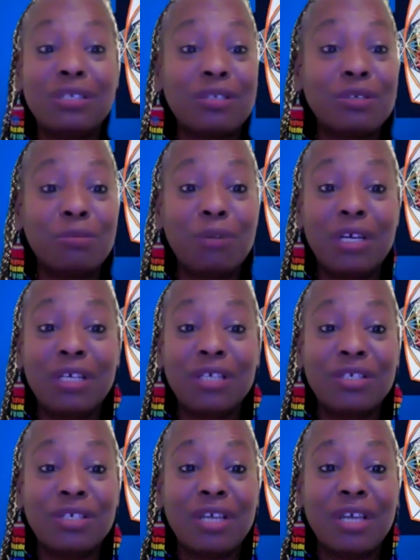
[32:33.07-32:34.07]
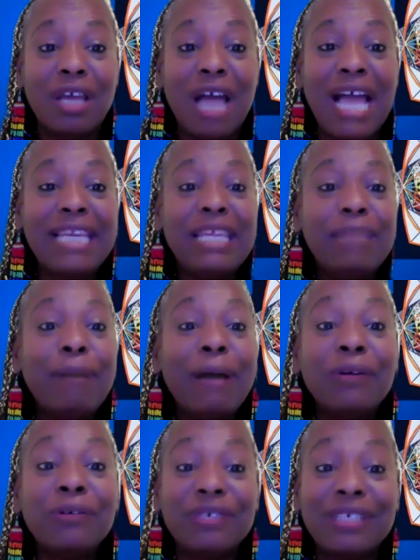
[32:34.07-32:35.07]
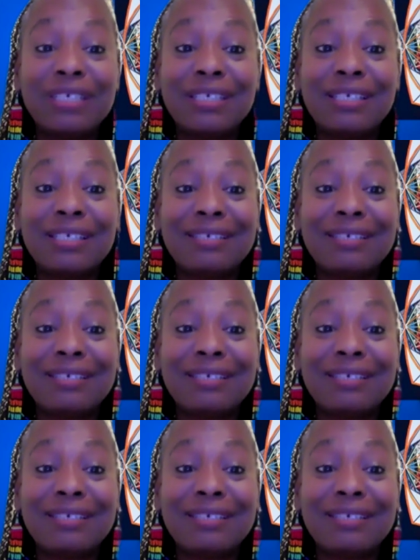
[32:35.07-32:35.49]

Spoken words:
it's too much. I need boundaries.